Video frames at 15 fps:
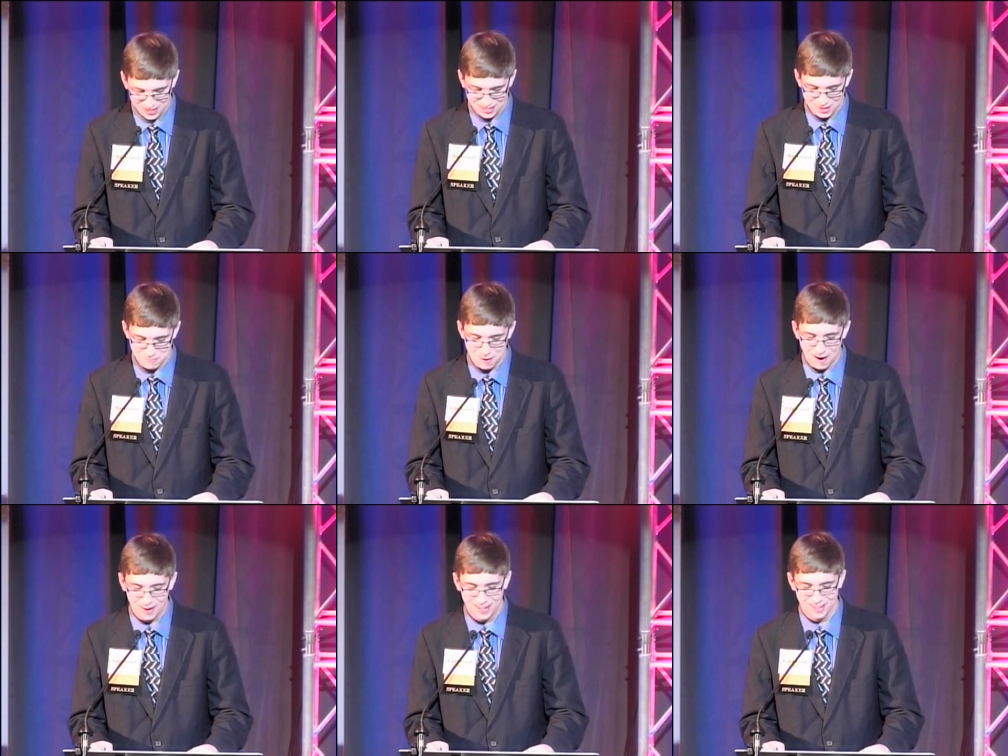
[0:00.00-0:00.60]

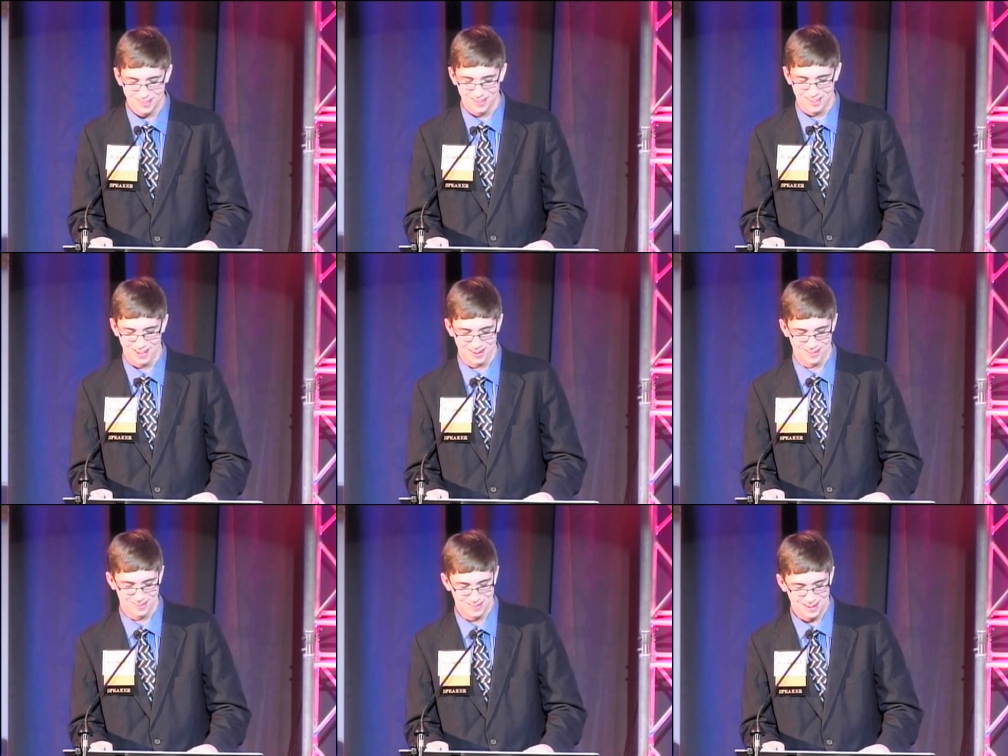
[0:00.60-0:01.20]
body of the
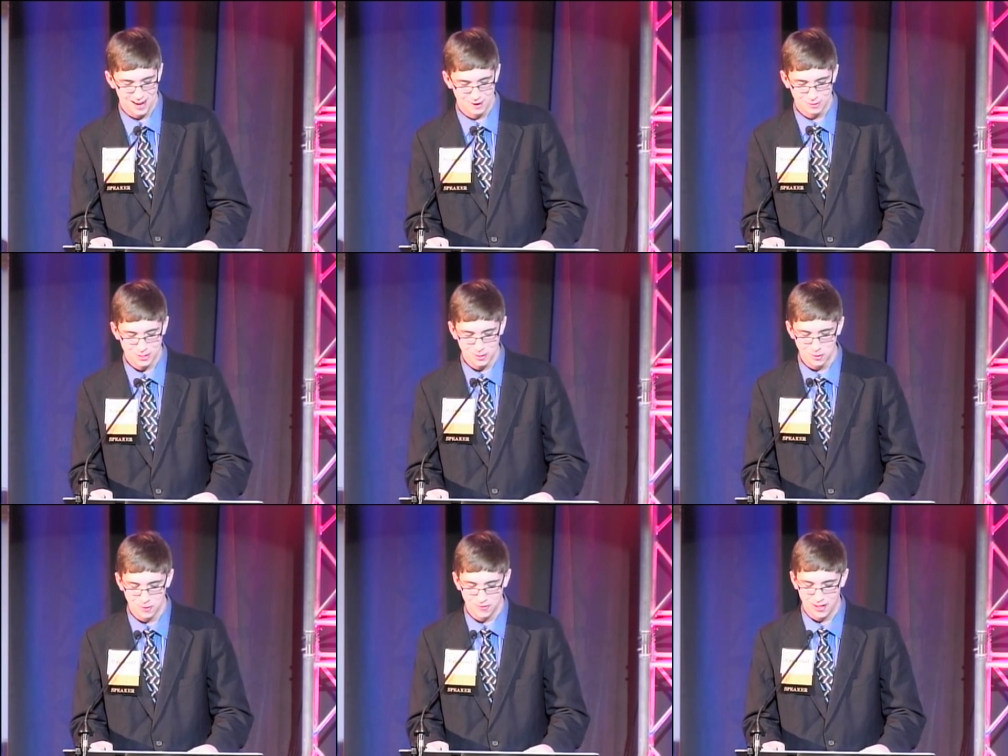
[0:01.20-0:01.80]
letter, I was
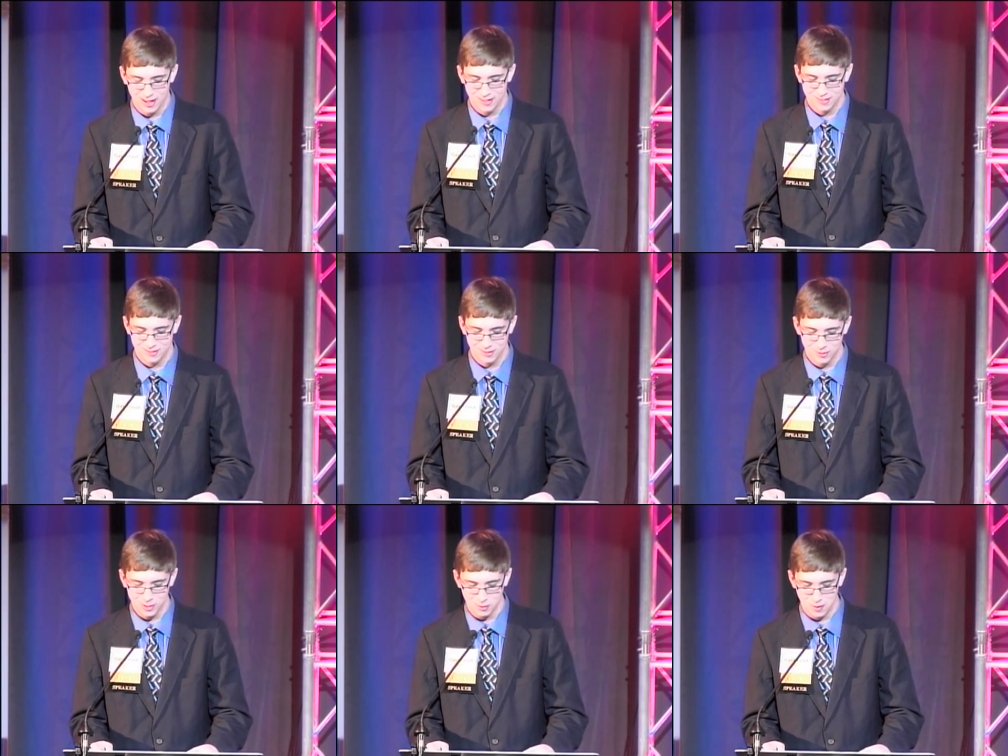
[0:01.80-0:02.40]
told that
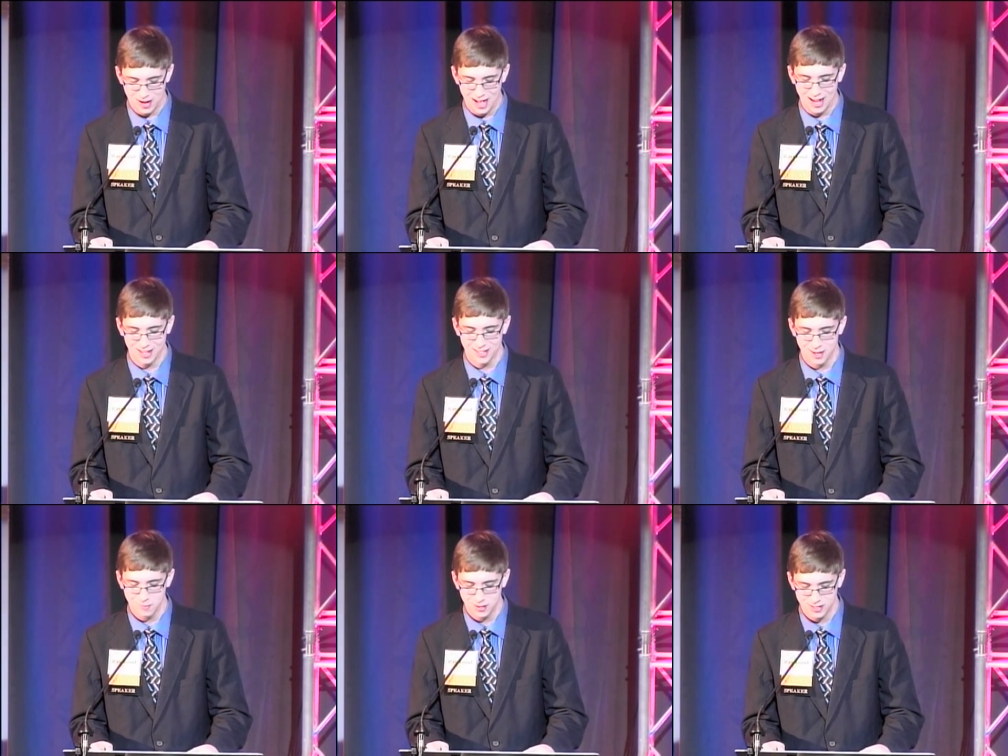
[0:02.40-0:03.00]
due to my
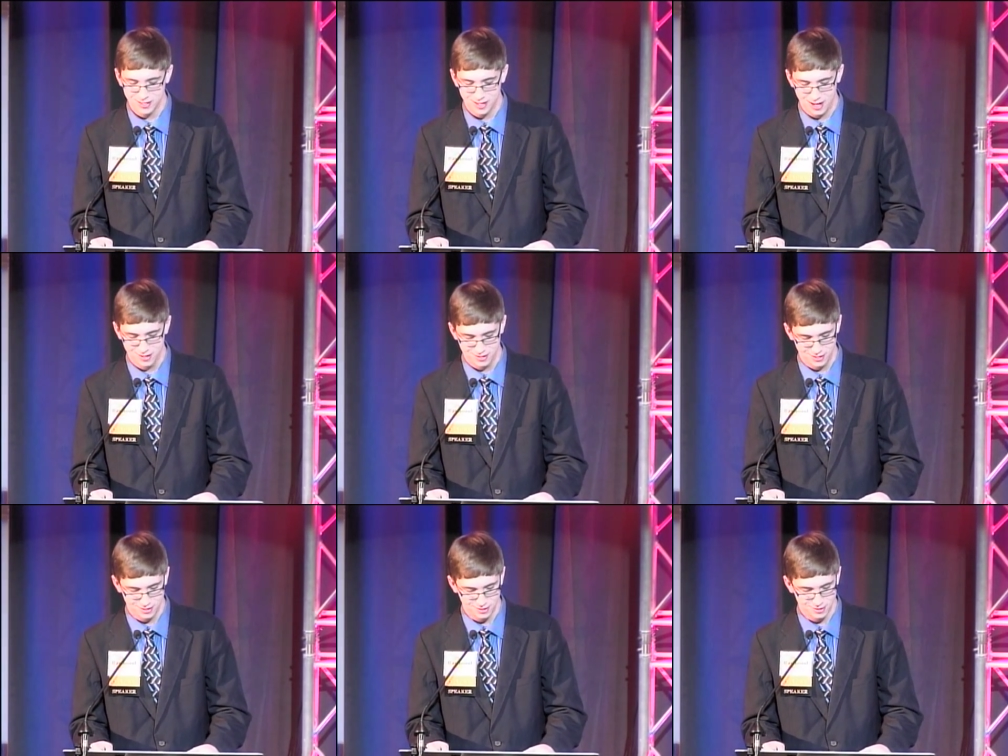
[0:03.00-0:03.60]
academic
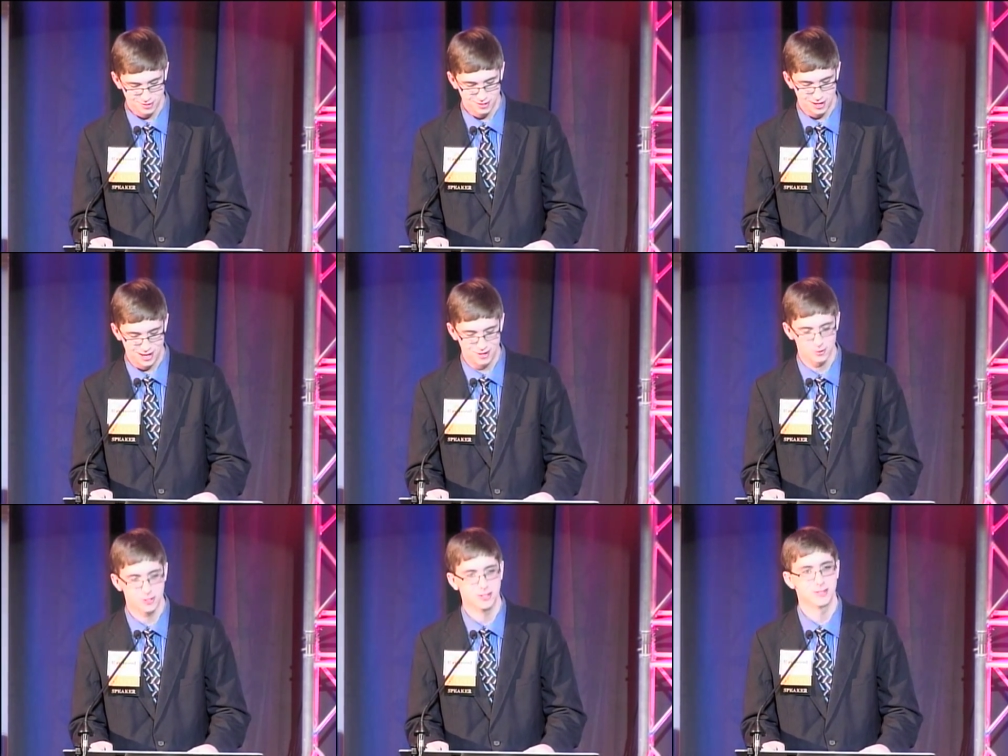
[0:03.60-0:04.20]
standing, I had
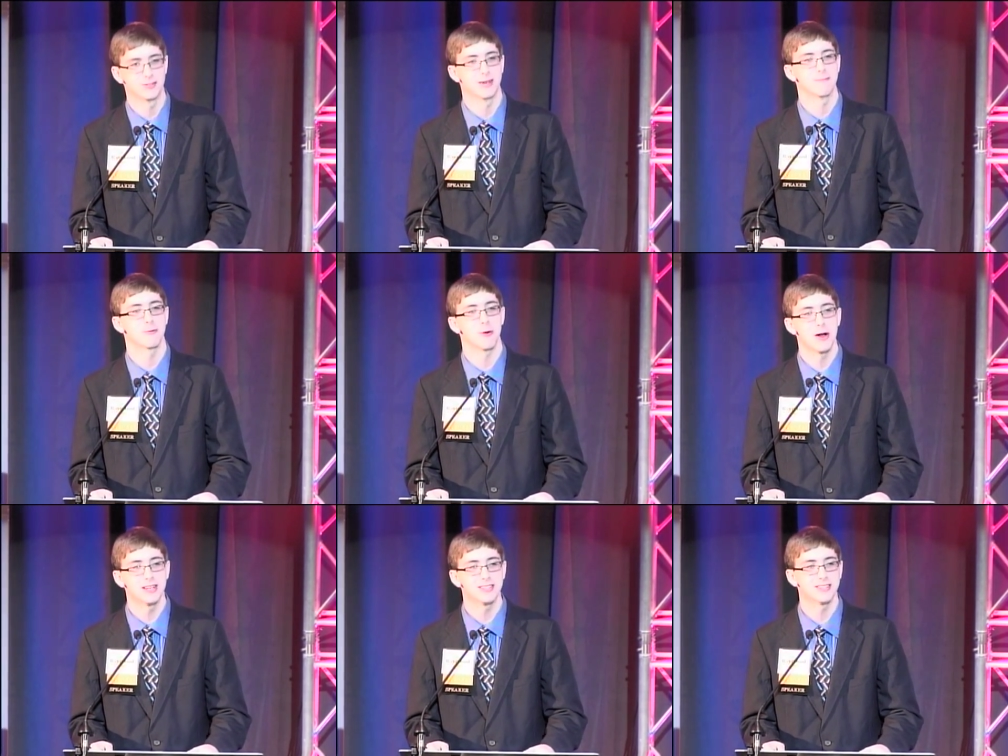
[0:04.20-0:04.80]
received a
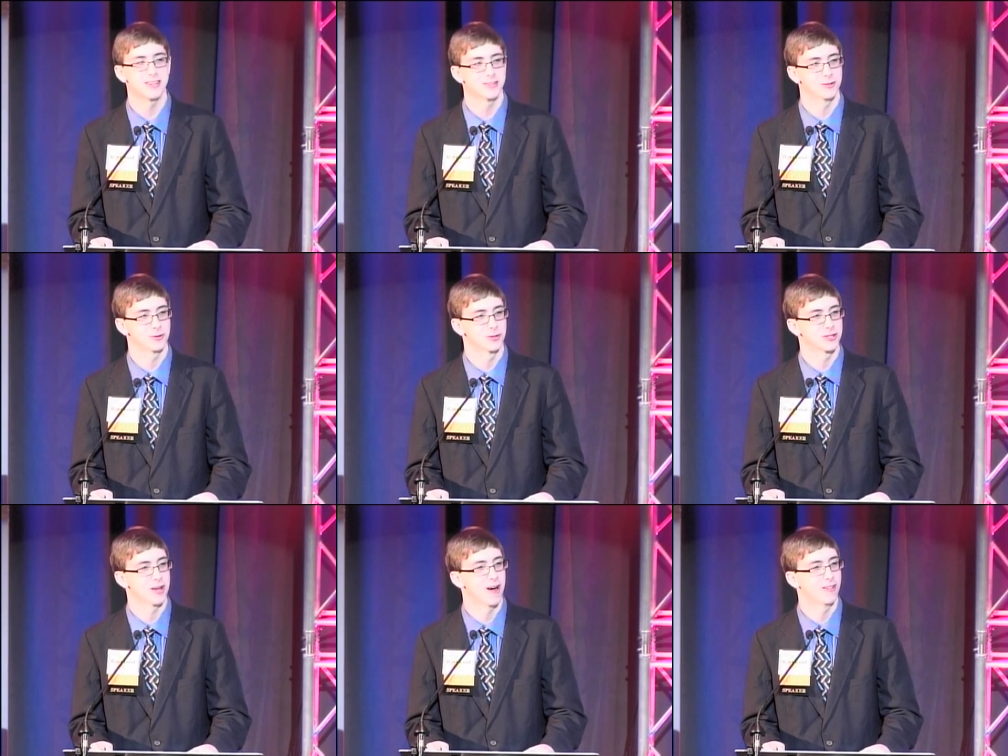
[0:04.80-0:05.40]
presidential
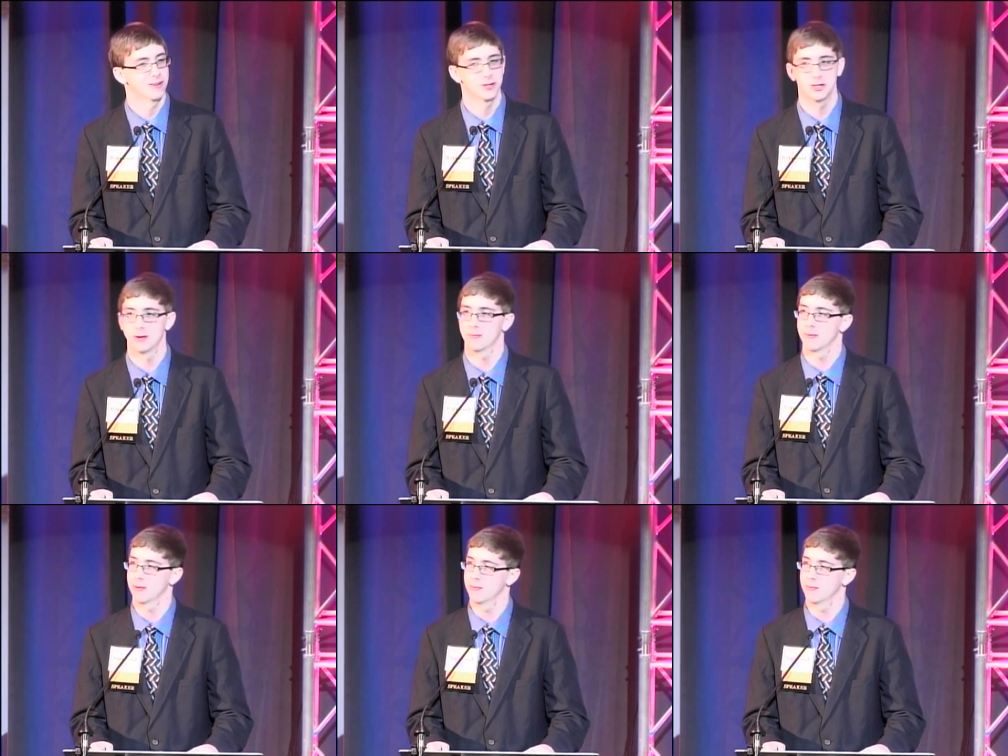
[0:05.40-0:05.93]
scholarship from the